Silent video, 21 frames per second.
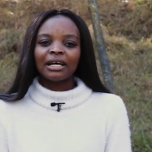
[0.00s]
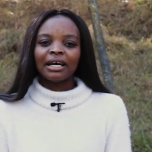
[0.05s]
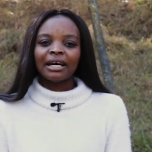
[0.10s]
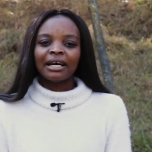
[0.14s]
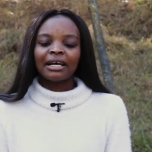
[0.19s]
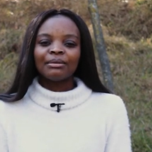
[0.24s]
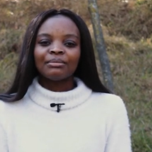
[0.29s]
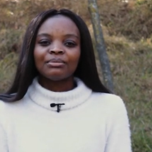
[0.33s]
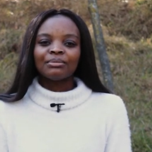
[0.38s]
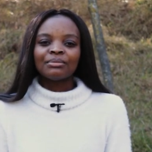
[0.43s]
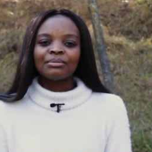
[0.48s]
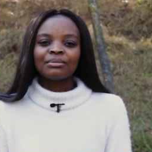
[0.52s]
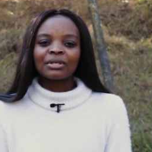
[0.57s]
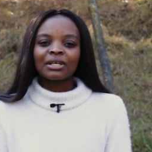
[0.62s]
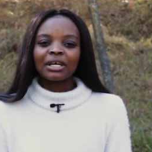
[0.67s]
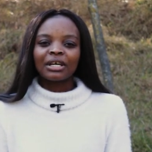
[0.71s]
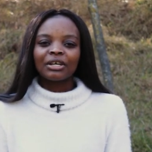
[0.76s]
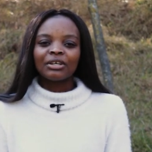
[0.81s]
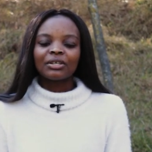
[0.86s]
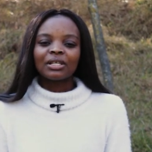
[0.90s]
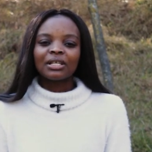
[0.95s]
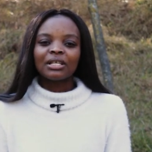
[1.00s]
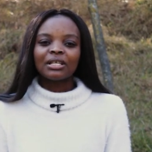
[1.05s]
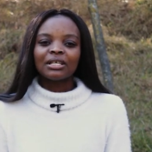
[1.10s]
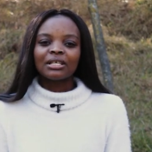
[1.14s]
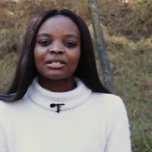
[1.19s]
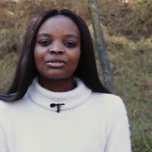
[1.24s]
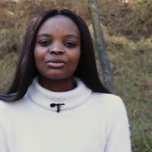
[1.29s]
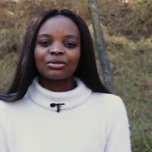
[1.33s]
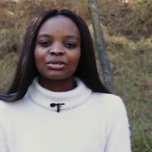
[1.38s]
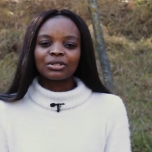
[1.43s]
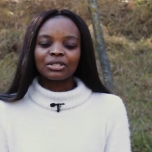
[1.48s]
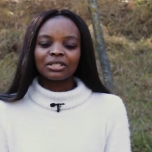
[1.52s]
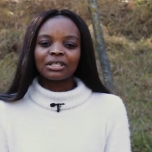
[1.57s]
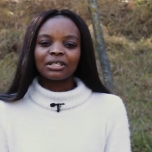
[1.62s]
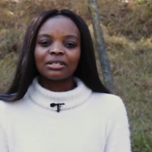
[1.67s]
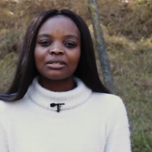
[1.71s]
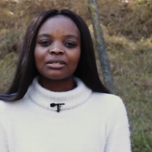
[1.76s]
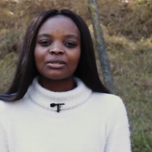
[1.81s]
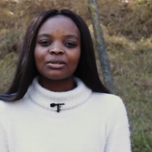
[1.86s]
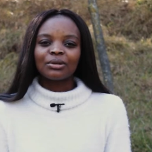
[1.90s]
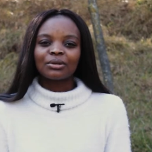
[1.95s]
I am currently a
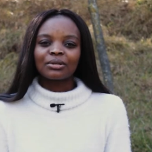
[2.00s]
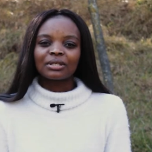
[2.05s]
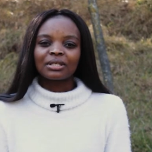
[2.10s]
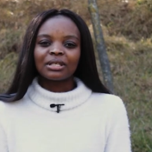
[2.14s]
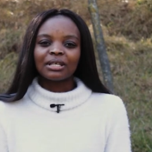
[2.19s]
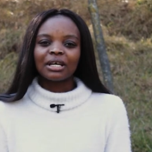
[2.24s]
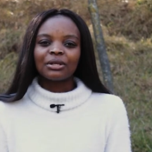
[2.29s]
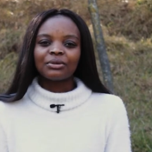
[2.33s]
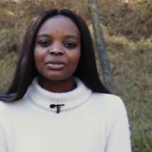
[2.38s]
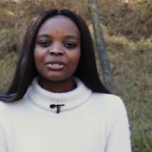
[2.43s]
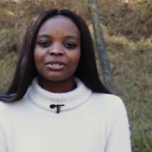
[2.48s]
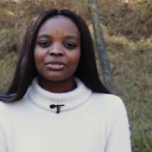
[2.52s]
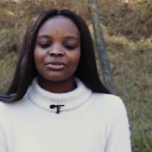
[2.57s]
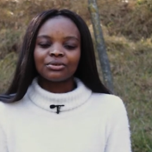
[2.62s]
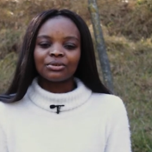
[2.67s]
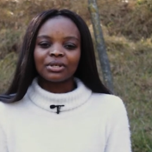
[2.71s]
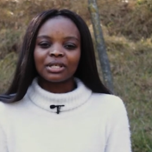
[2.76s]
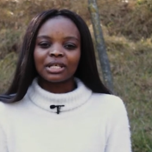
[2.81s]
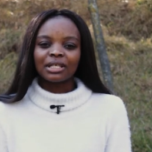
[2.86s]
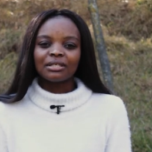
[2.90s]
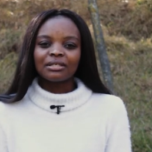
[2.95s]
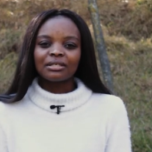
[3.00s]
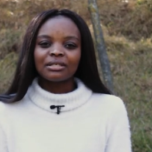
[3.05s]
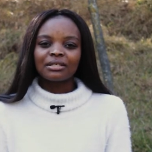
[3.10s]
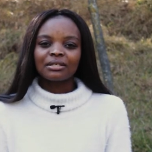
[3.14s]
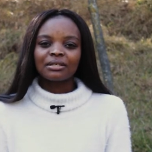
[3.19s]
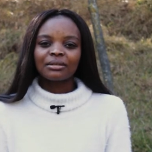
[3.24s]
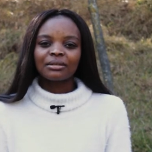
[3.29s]
social auxiliary student.